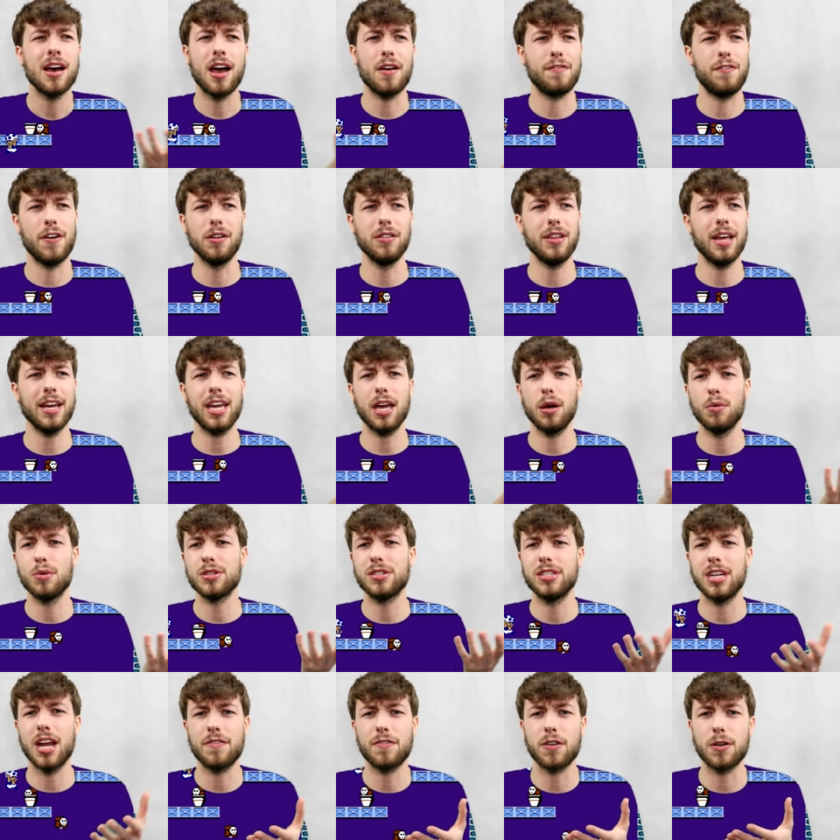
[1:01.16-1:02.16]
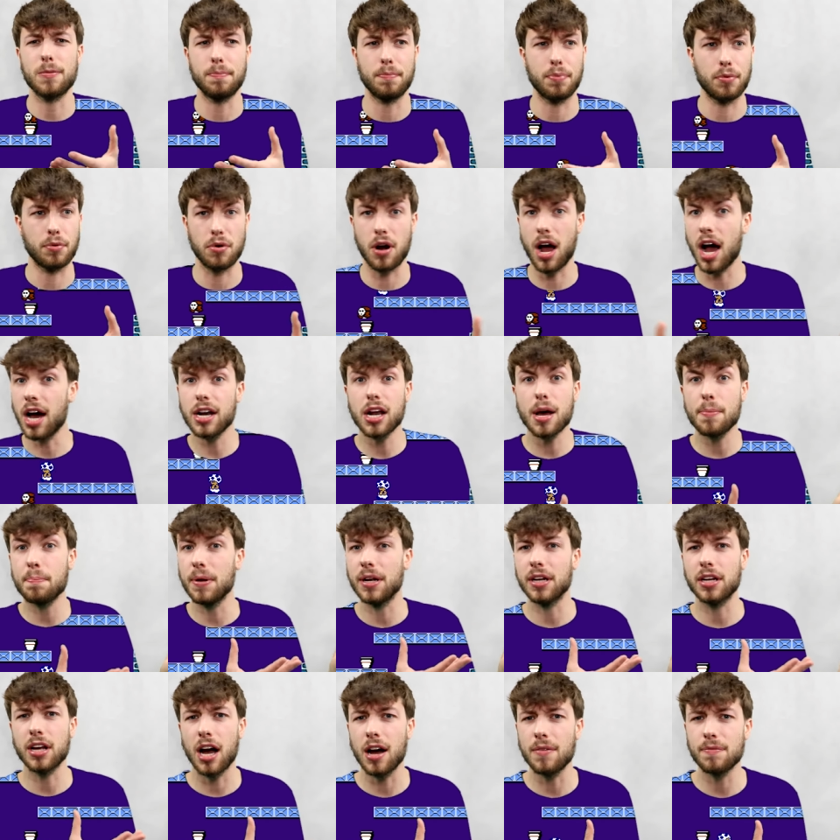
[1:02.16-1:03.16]
I felt like it was never brought up
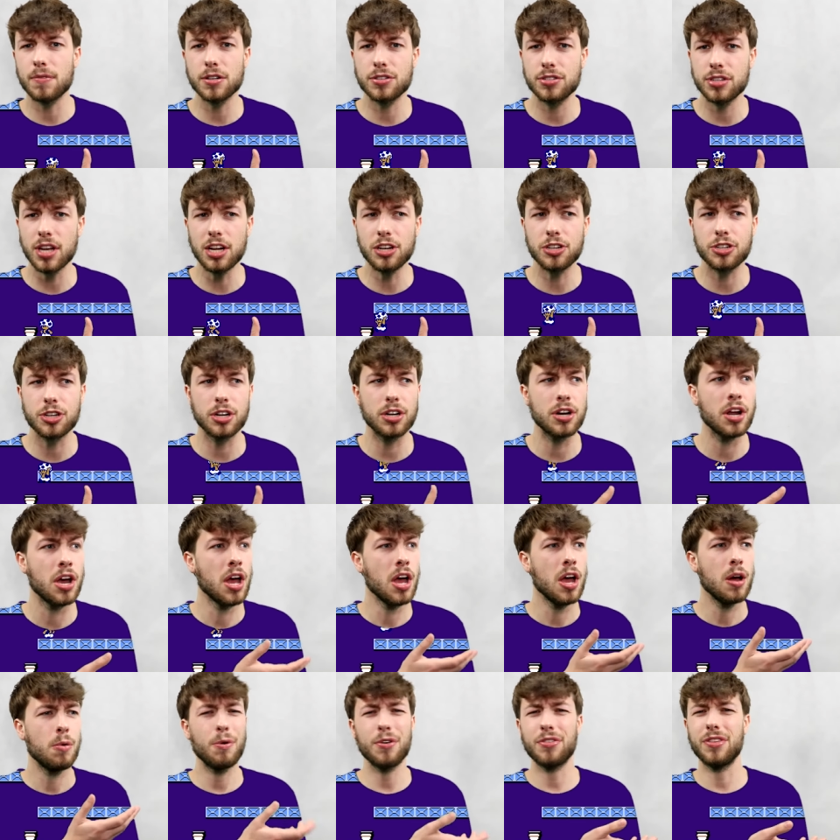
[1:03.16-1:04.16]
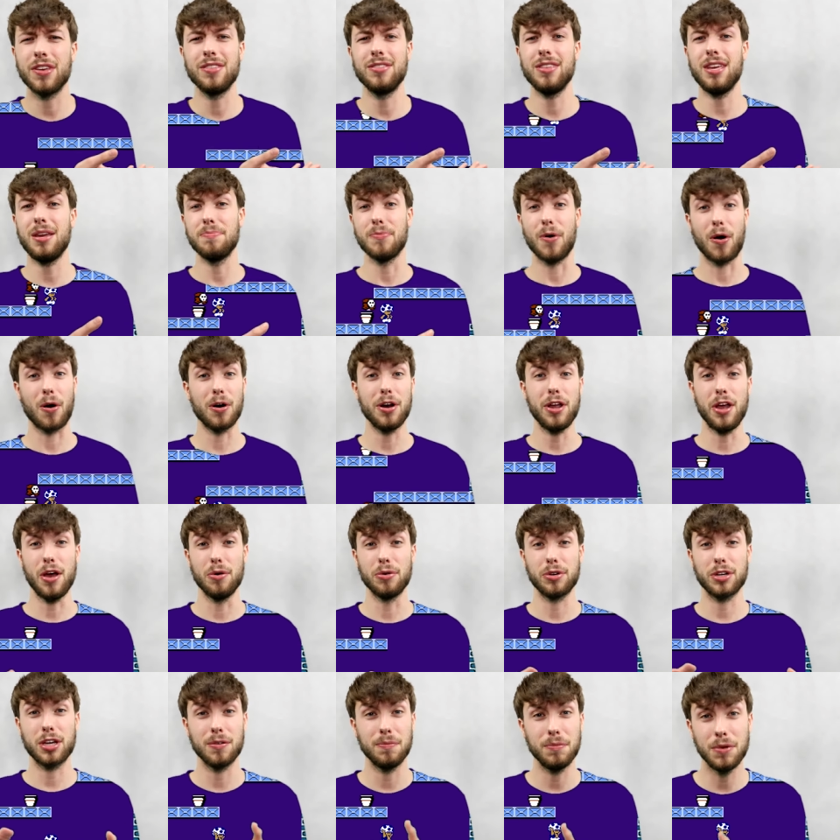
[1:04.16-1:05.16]
in conversation within the
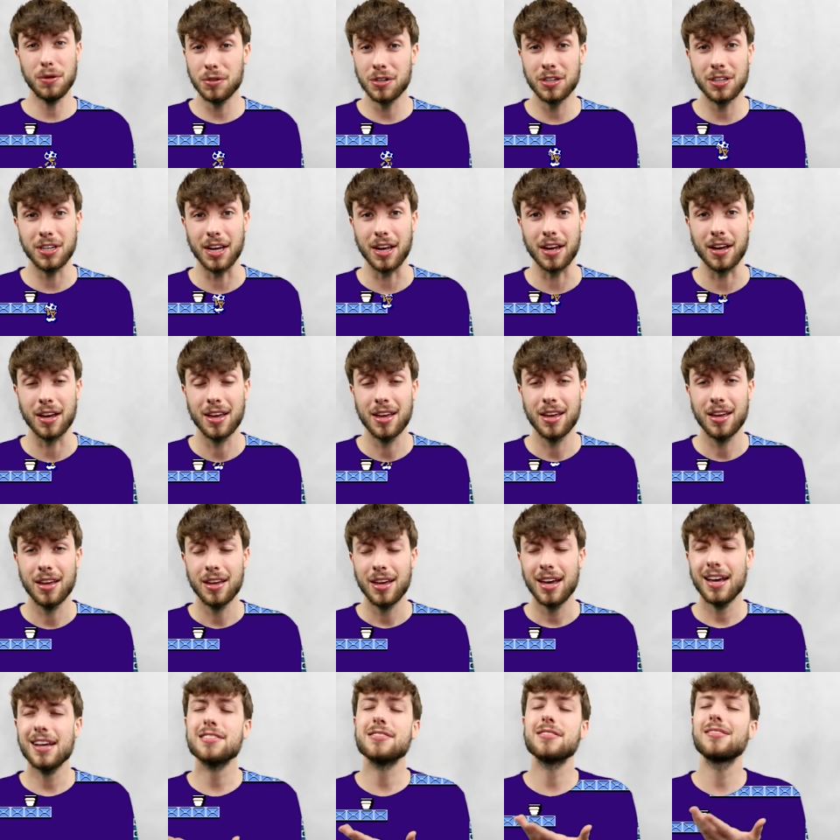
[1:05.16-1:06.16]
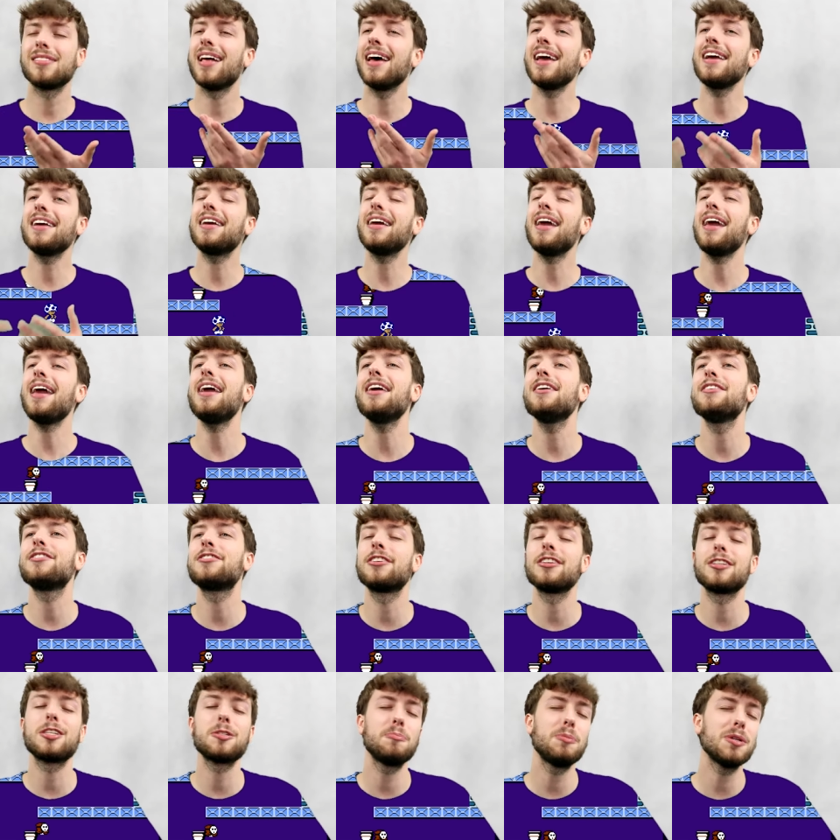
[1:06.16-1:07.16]
Mario community. It's like a
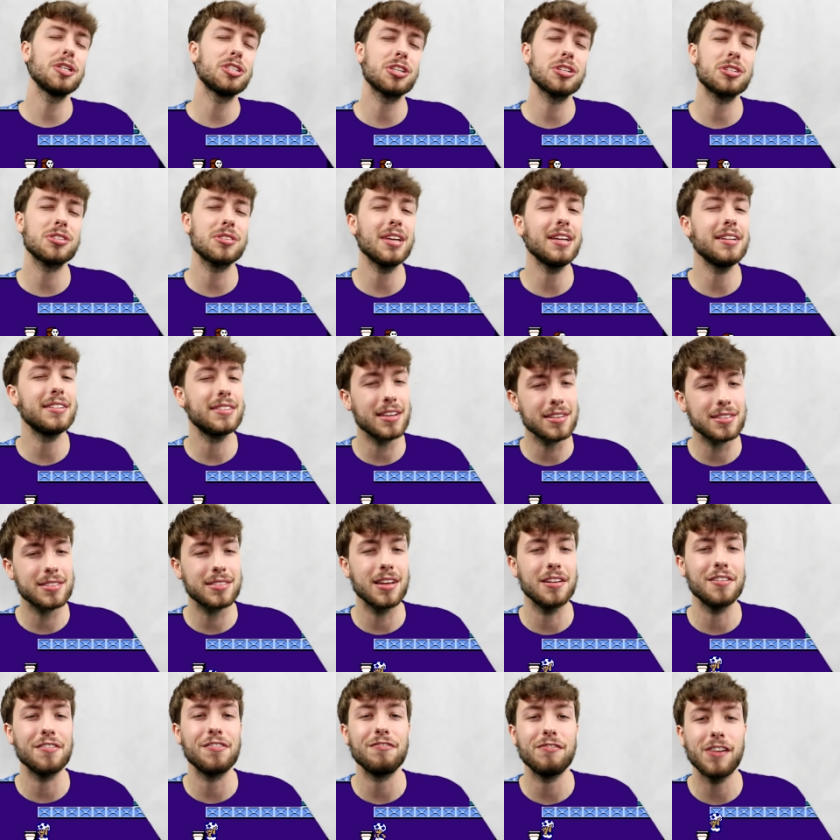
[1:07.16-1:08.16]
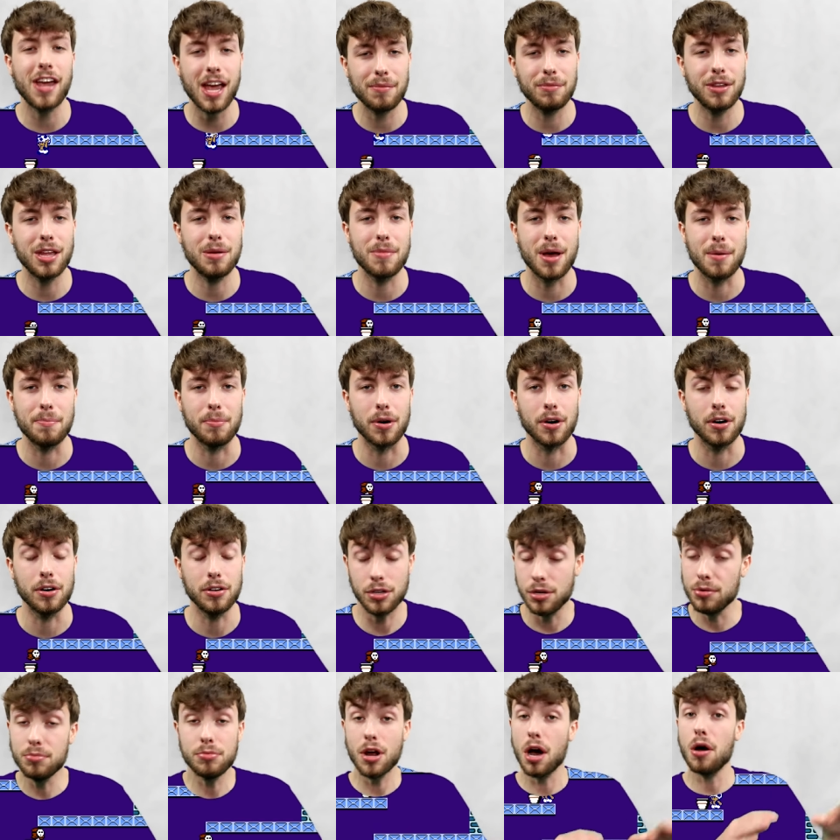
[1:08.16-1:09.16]
suspiciously distant family member.
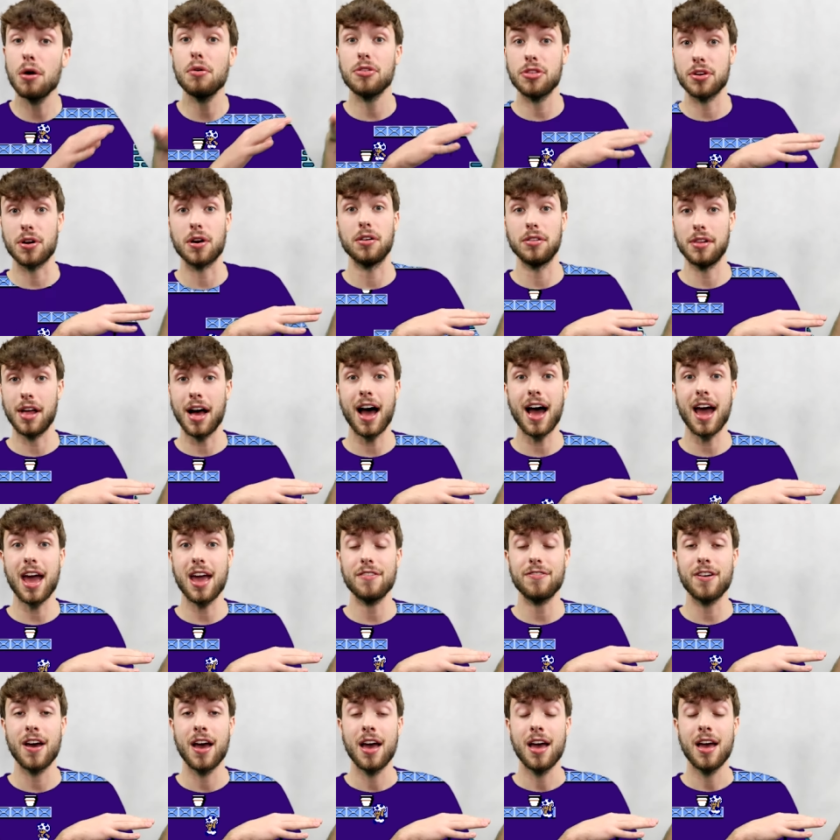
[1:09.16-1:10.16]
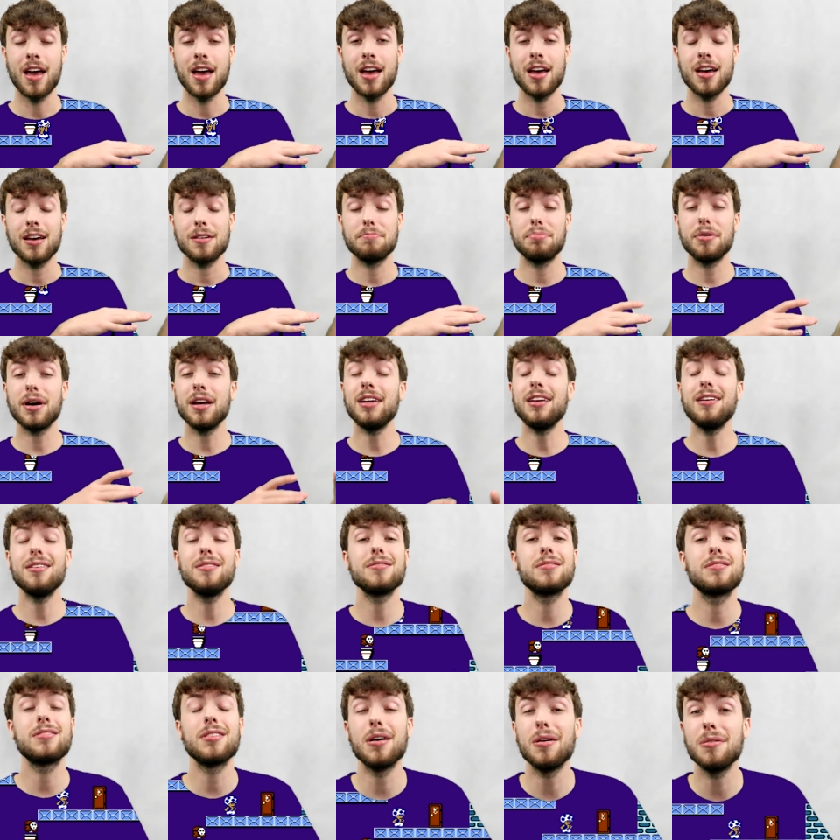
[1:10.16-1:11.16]
You know they're alive, but you
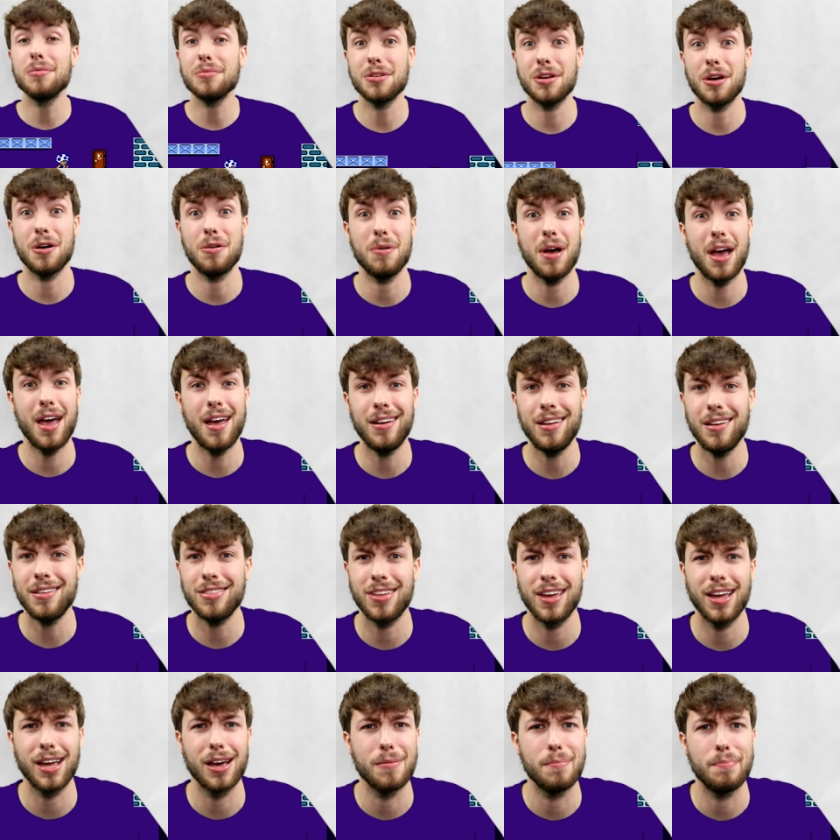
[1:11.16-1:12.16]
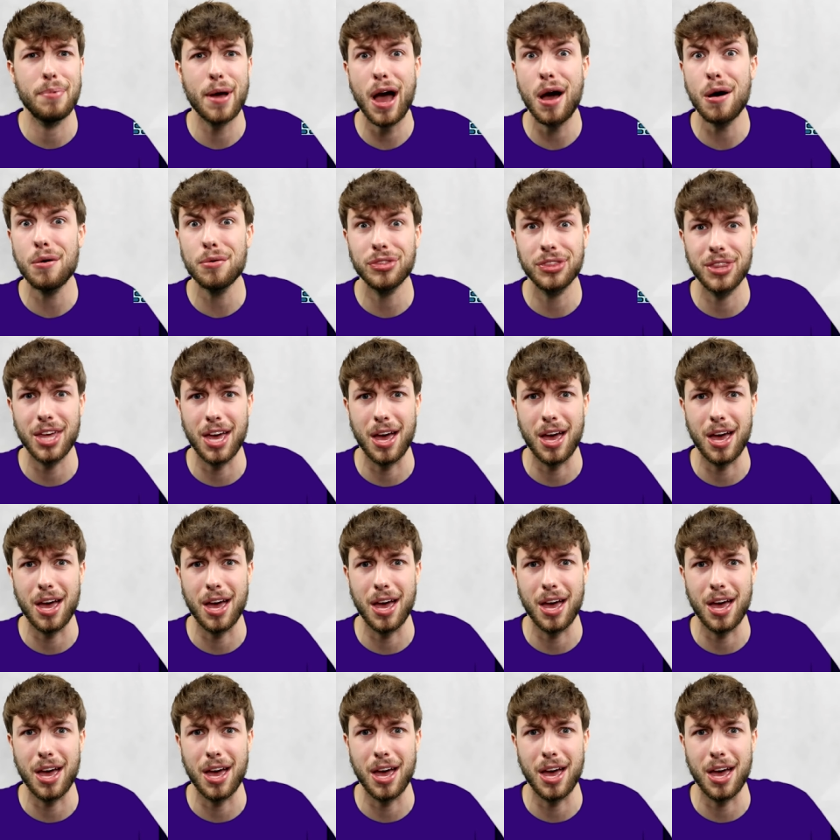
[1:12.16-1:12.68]
don't know anything about